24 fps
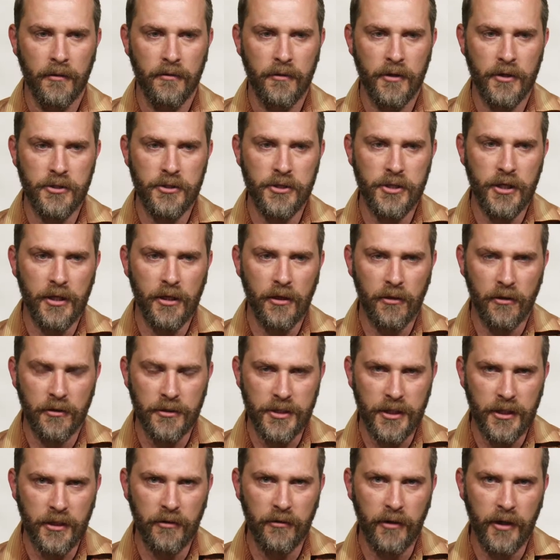that she can
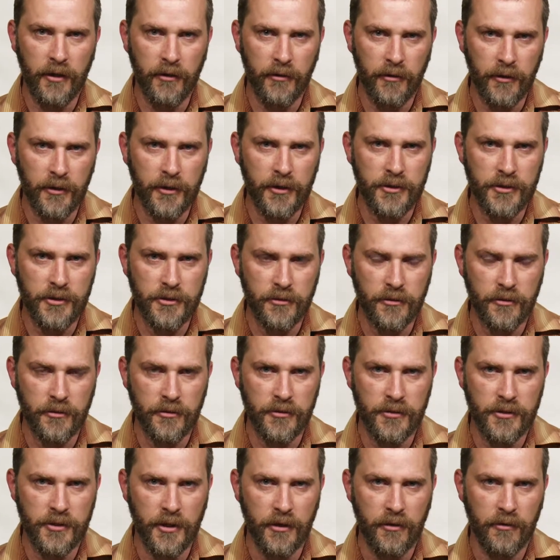articulate her
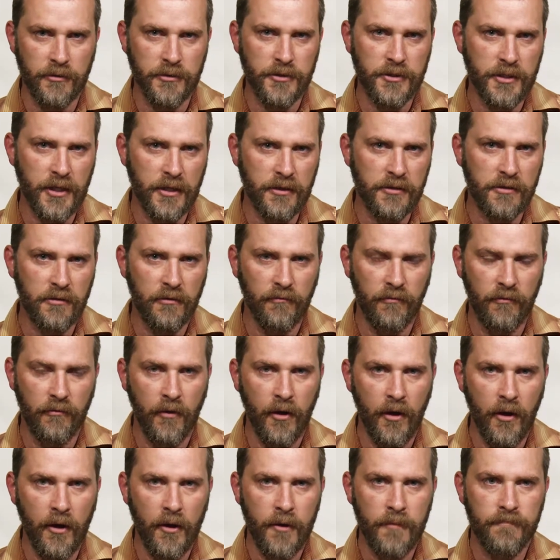concerns and her sense of
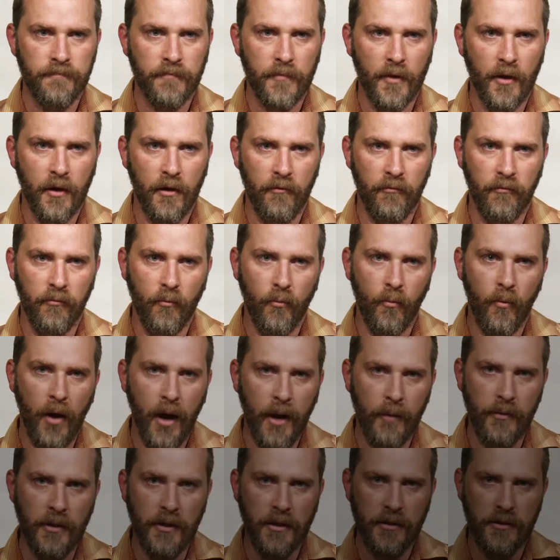why
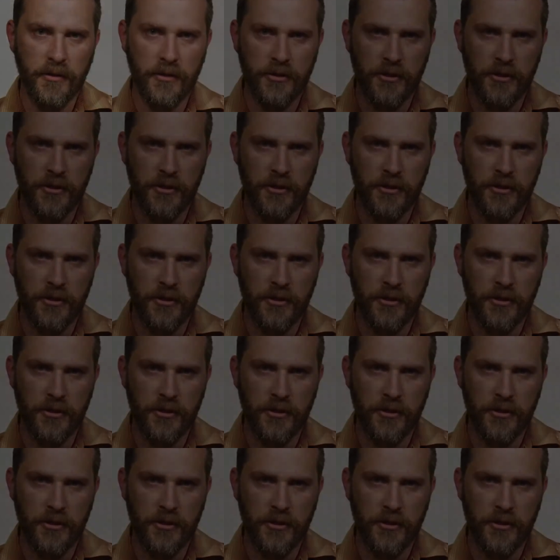we need to